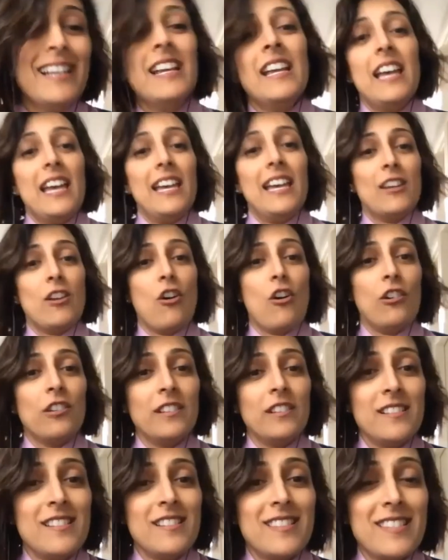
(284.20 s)
an
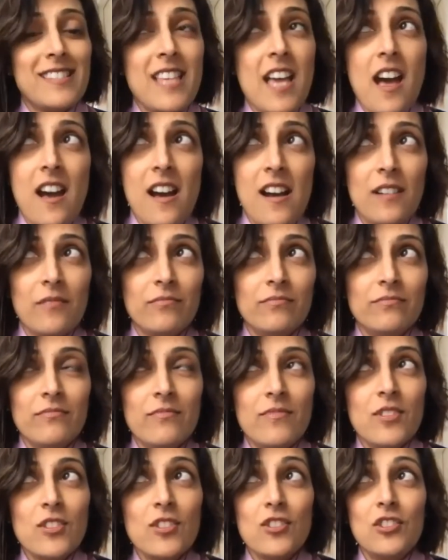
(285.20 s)
honours um,
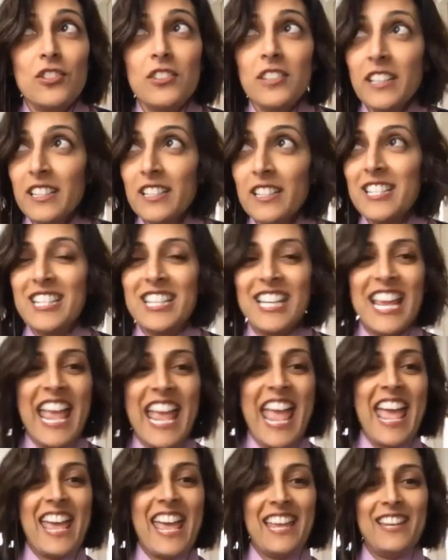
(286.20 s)
student,
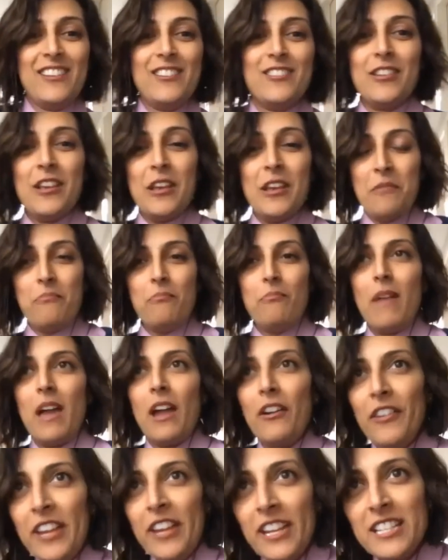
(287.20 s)
and
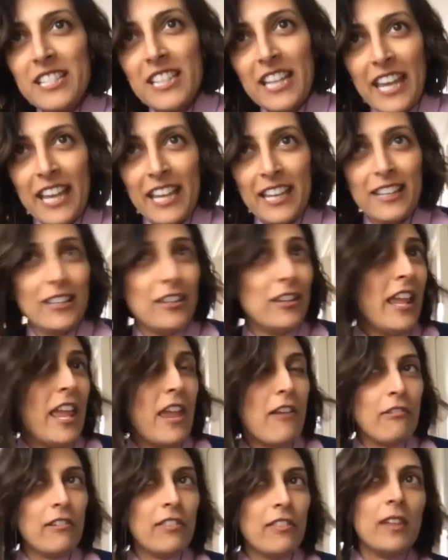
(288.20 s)
married, and
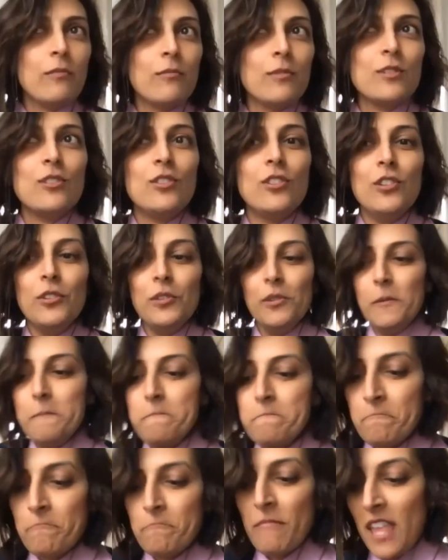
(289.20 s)
everything was new.
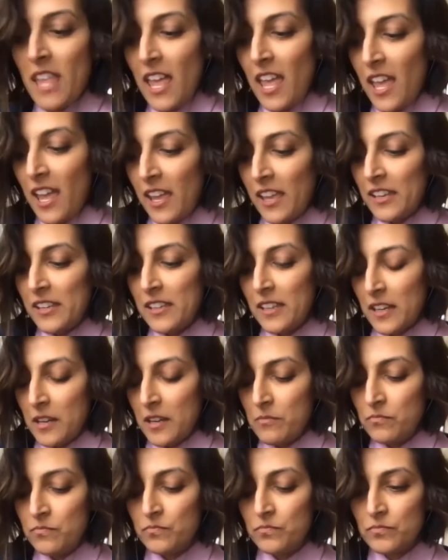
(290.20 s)
And
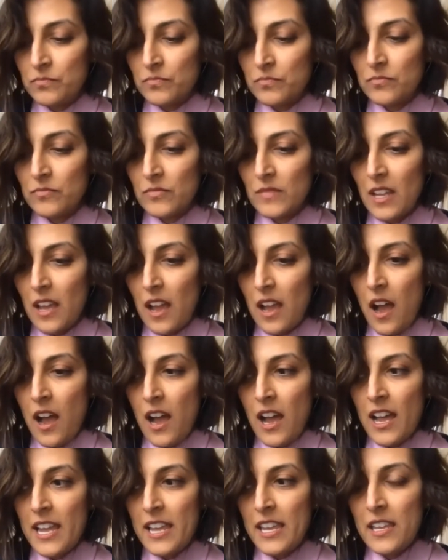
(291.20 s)
um,
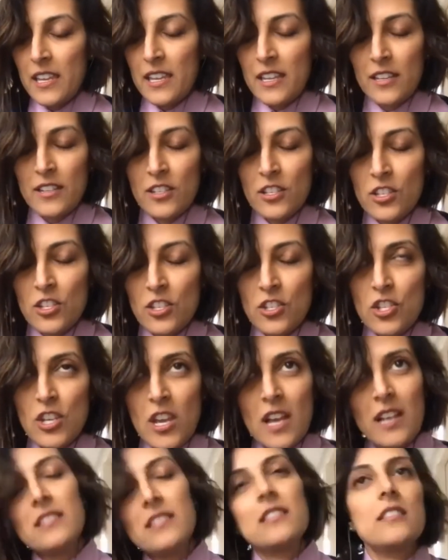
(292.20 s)
I
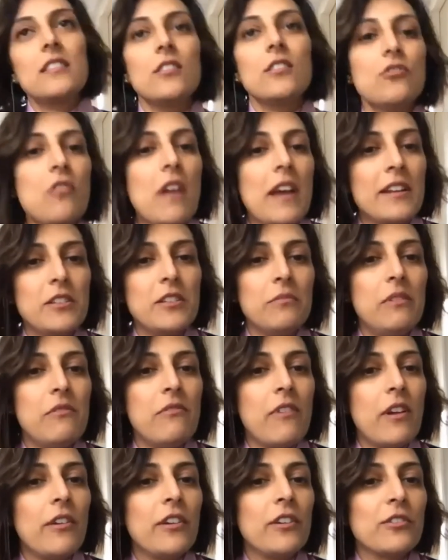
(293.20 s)
just try to be
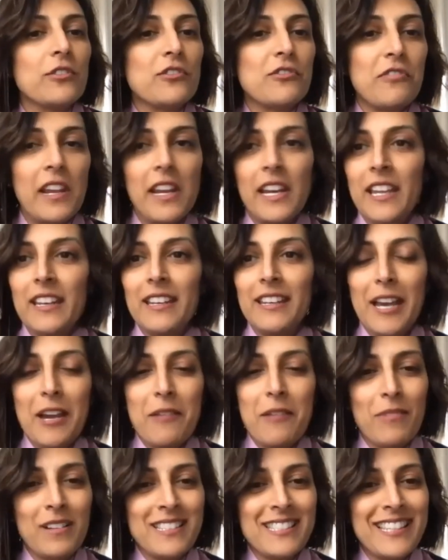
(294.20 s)
very Australian, I
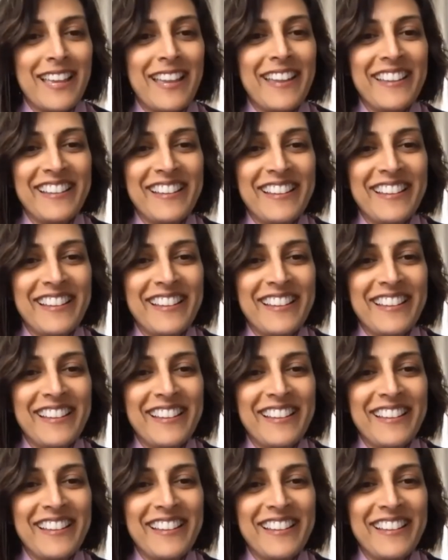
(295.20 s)
must say.